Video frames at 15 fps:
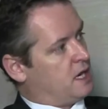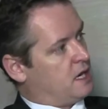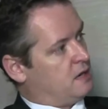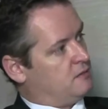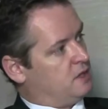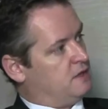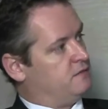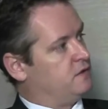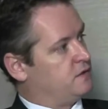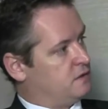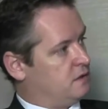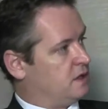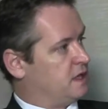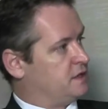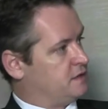even
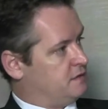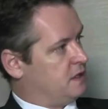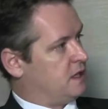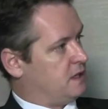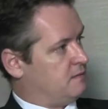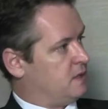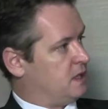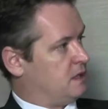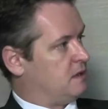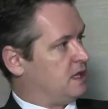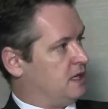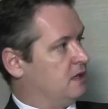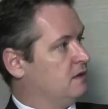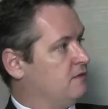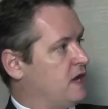to, I guess,
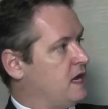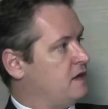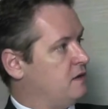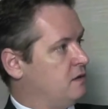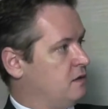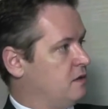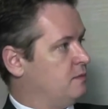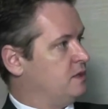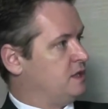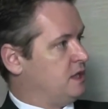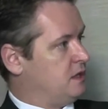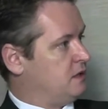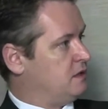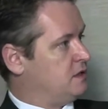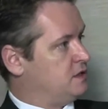an elevator or a
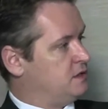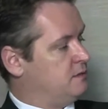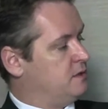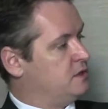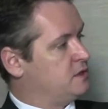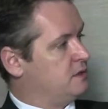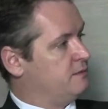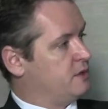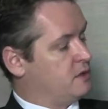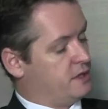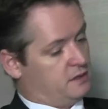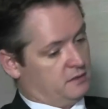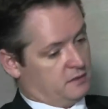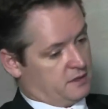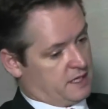particular distribution
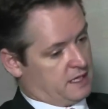point,